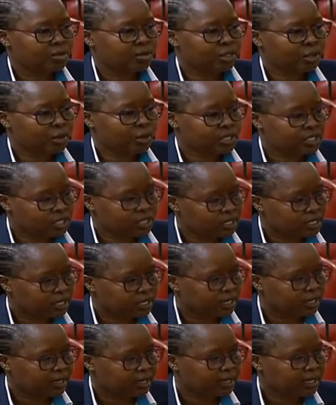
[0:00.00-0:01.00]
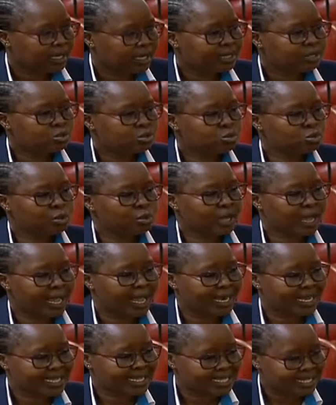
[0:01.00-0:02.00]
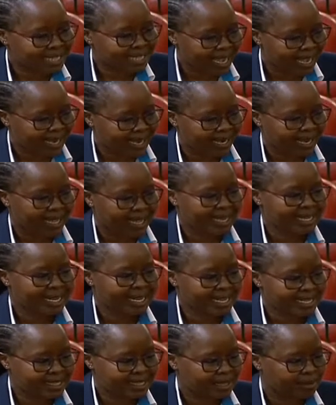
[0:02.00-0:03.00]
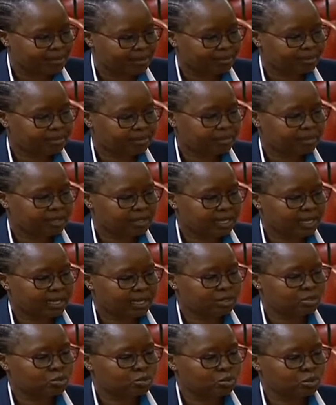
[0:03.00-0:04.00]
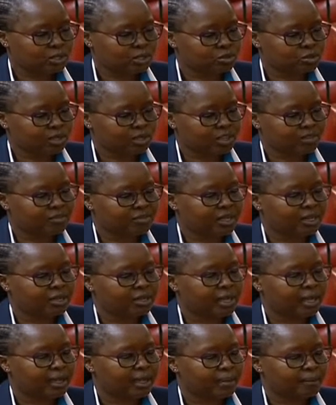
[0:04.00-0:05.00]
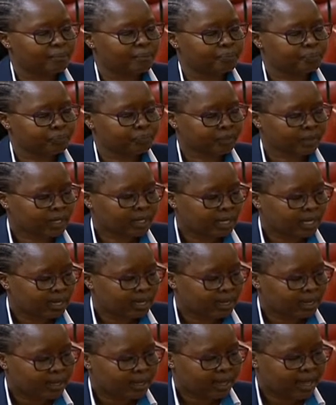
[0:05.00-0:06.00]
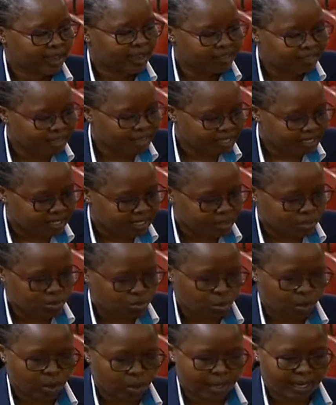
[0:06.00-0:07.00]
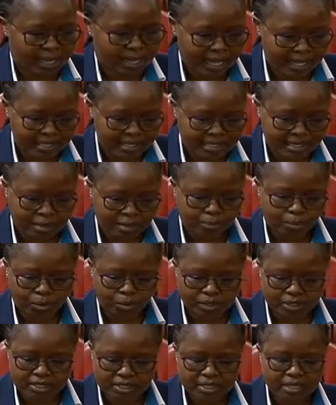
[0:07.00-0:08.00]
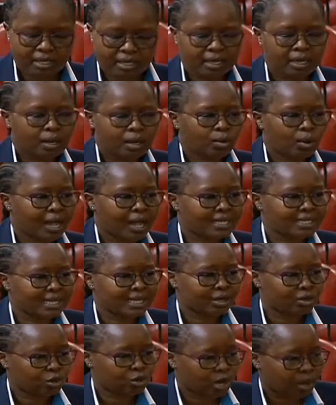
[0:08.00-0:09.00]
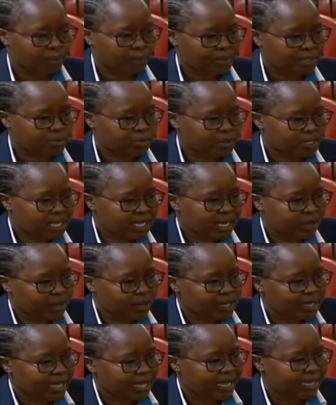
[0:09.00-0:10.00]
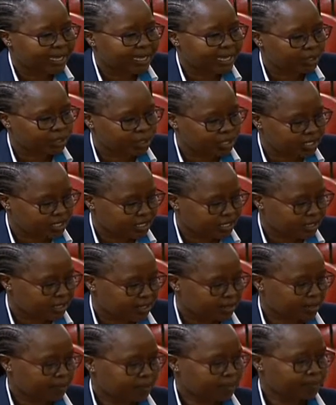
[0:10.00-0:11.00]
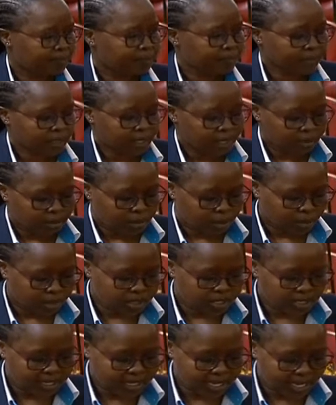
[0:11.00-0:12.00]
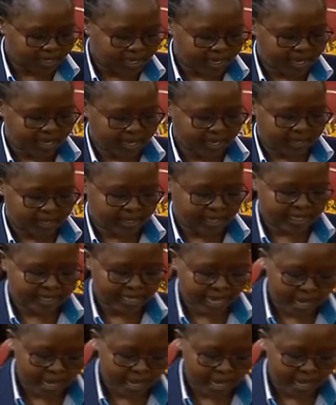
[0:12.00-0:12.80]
with our children to understand and let them, to give advice to our girls and boys as they grow up, especially when they are in adolescence. Because these are the